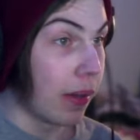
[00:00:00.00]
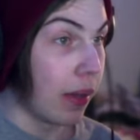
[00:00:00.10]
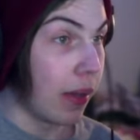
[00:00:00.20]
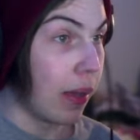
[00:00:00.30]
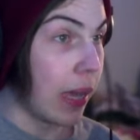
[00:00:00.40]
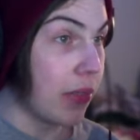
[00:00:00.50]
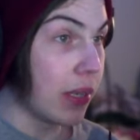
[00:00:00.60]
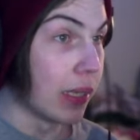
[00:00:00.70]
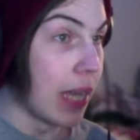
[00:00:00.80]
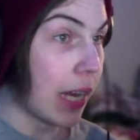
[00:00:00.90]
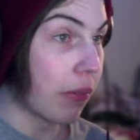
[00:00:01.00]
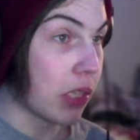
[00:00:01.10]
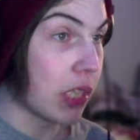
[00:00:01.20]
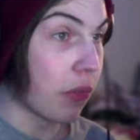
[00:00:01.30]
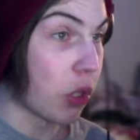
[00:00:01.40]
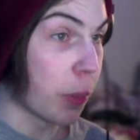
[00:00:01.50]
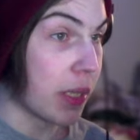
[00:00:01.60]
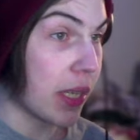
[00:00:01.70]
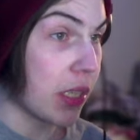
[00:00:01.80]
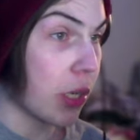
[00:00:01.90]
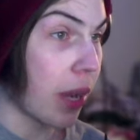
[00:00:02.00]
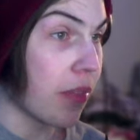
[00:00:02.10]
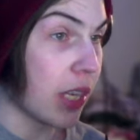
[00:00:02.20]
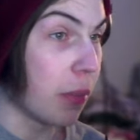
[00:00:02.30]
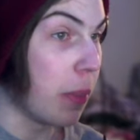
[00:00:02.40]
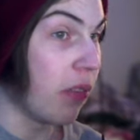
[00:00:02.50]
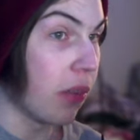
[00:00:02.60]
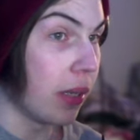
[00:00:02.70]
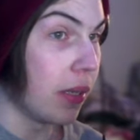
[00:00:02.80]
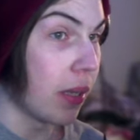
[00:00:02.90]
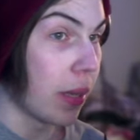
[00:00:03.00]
I think a lot of the stuff Kirkman says here, I think it'd be fun,